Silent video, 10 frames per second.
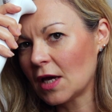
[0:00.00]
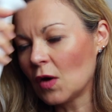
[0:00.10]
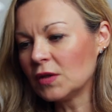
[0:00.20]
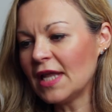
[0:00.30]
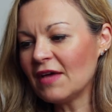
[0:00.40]

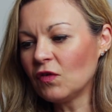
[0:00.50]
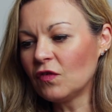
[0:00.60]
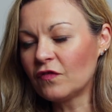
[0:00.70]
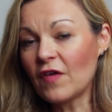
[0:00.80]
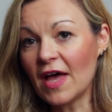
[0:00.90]
On
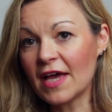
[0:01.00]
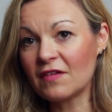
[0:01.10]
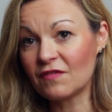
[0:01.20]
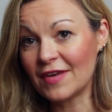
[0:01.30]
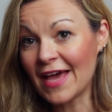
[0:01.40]
level
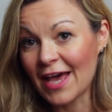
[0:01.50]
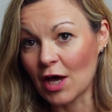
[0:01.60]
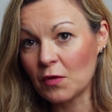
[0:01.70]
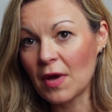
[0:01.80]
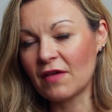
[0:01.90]
5
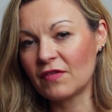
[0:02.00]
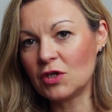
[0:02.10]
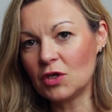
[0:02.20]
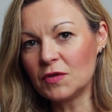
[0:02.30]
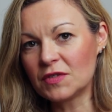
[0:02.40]
now,
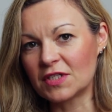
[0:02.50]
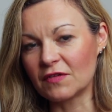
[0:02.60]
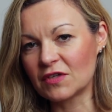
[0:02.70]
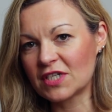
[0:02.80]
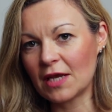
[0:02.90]
having used
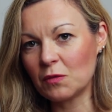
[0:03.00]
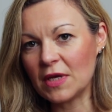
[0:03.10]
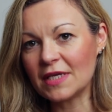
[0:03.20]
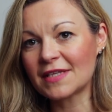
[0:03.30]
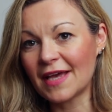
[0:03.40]
it for 10
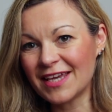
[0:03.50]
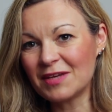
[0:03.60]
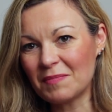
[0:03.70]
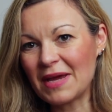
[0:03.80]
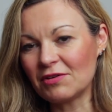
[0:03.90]
weeks, I
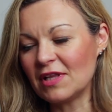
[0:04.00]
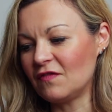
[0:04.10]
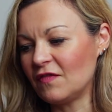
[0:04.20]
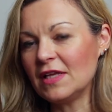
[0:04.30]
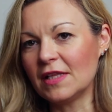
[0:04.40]
can barely
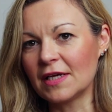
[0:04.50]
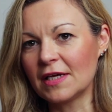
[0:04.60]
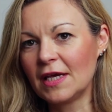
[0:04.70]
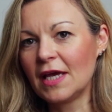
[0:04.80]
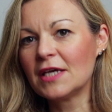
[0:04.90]
feel
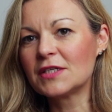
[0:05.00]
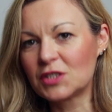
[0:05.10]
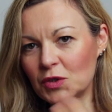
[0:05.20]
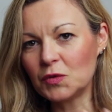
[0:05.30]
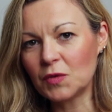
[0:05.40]
it.
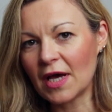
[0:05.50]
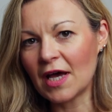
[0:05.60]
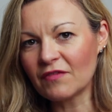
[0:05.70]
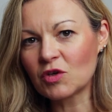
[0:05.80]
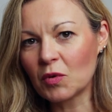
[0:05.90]
So
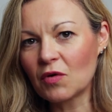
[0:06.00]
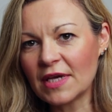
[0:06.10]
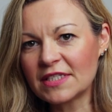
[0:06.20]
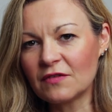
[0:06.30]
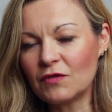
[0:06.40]
after
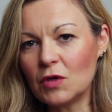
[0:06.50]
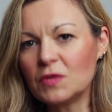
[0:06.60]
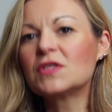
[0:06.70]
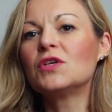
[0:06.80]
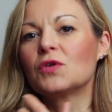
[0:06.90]
progressive
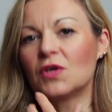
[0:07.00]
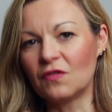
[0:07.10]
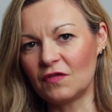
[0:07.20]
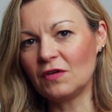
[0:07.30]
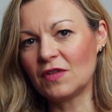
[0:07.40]
use, you're
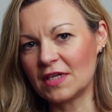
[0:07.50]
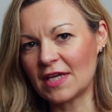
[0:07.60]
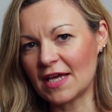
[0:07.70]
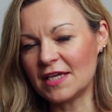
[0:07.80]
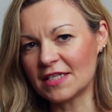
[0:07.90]
going to feel
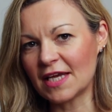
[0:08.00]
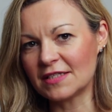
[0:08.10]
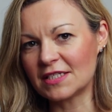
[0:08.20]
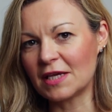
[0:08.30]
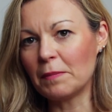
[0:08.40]
the
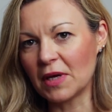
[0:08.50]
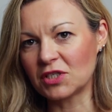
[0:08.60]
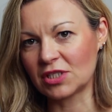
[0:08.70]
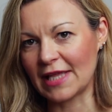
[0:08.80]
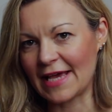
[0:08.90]
intensity much